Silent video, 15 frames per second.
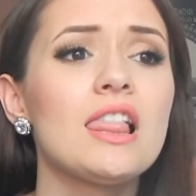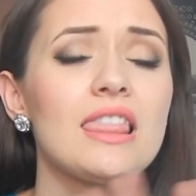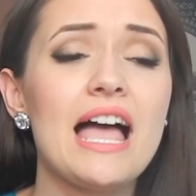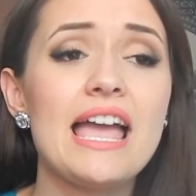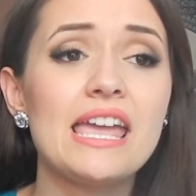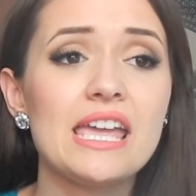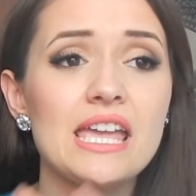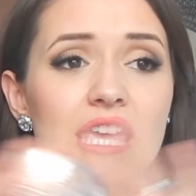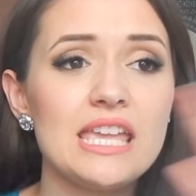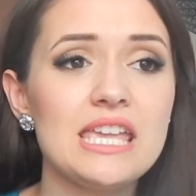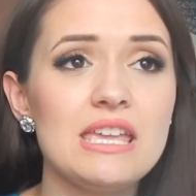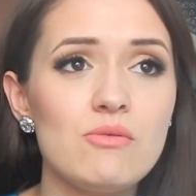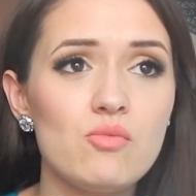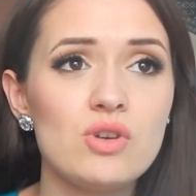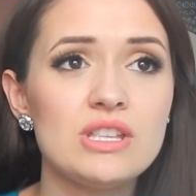Like,
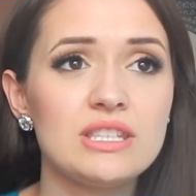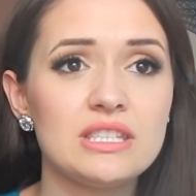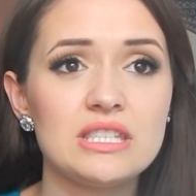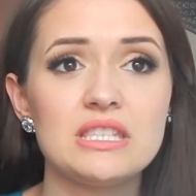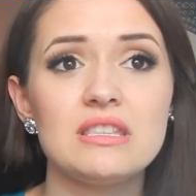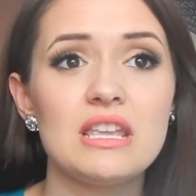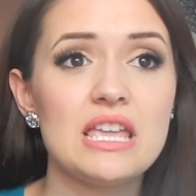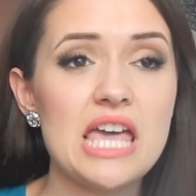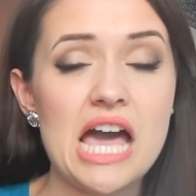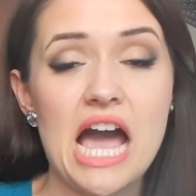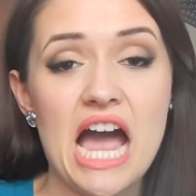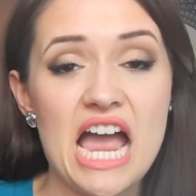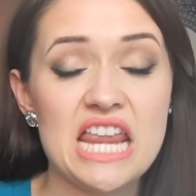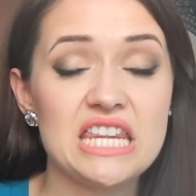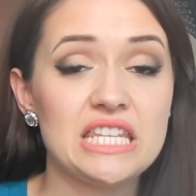it was,
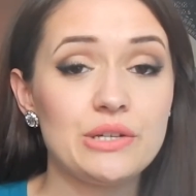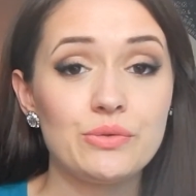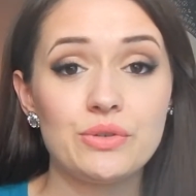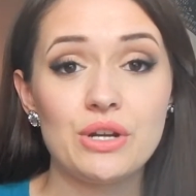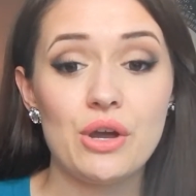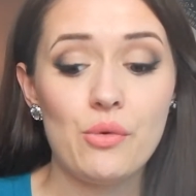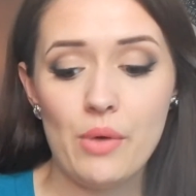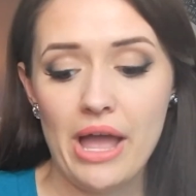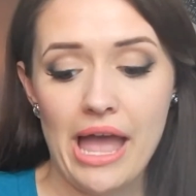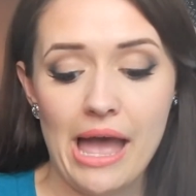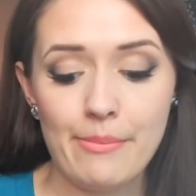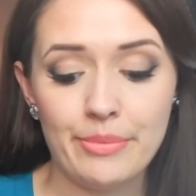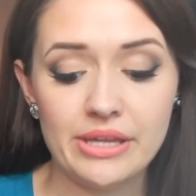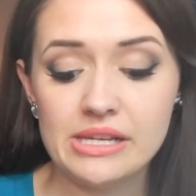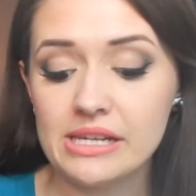I don't know what
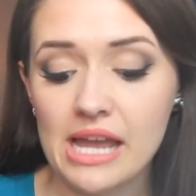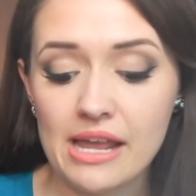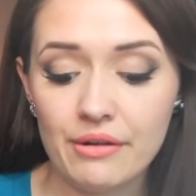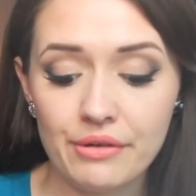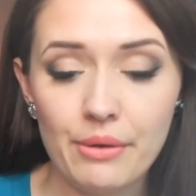happened. I don't know